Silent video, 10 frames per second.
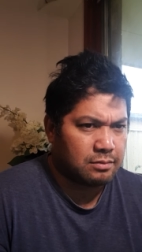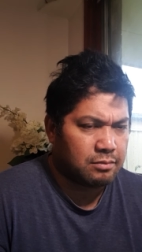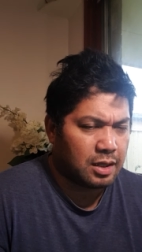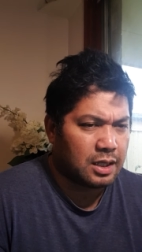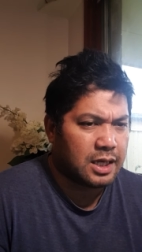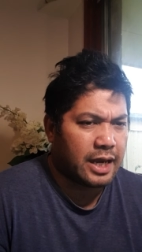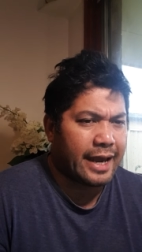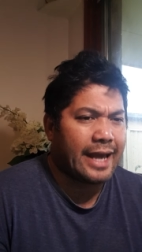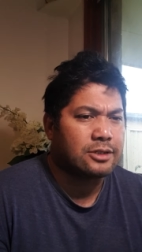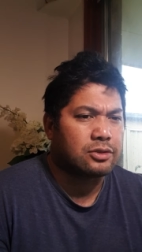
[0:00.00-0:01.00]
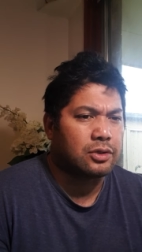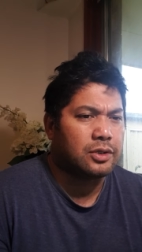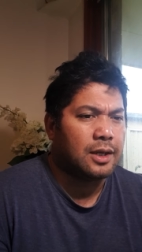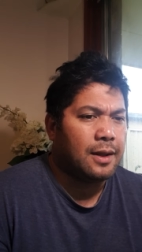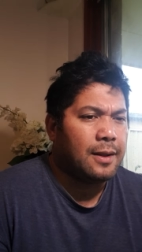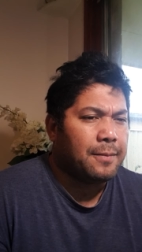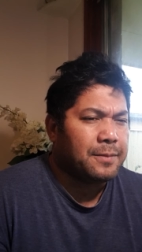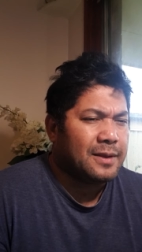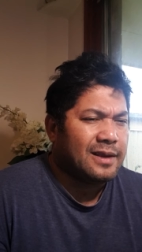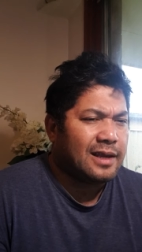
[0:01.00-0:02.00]
But Leah answered,
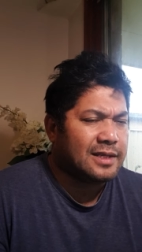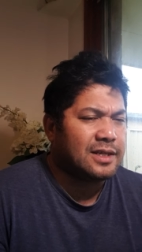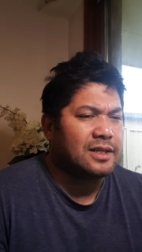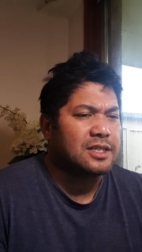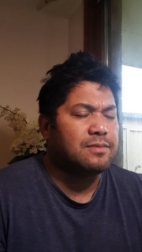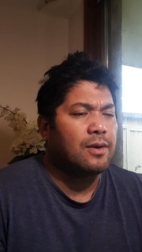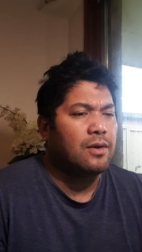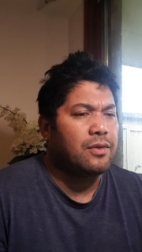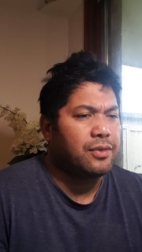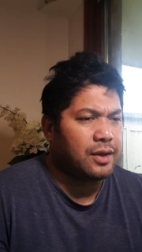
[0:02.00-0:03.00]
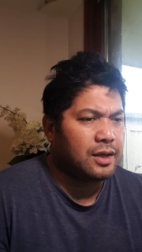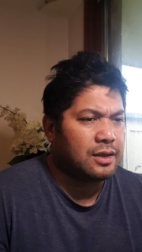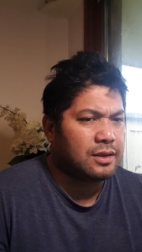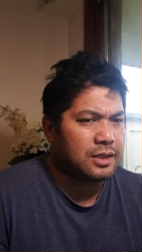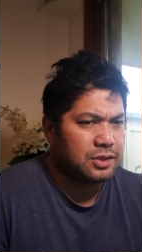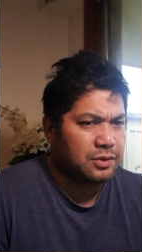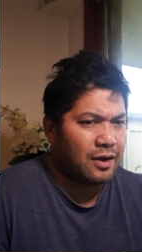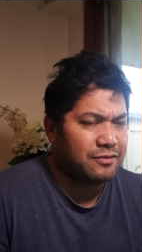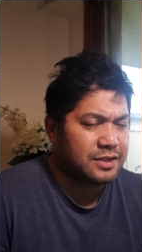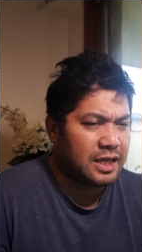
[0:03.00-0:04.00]
"Is it a small thing that you
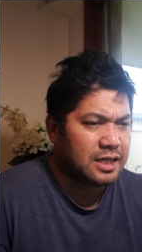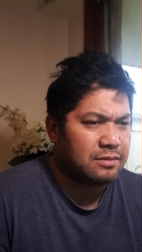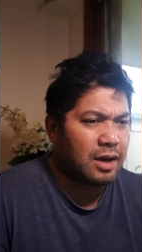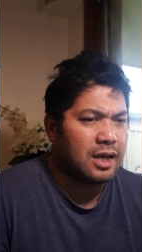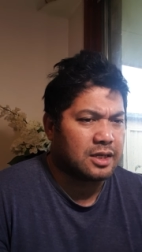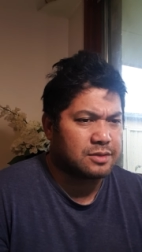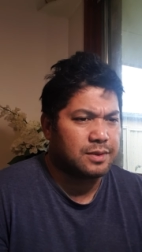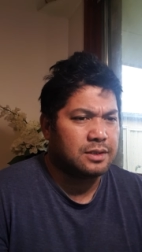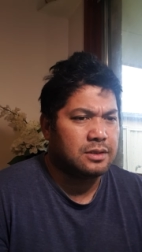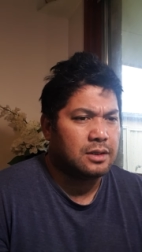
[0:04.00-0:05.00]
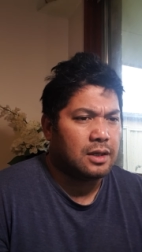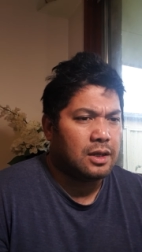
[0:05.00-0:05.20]
have taken my husband?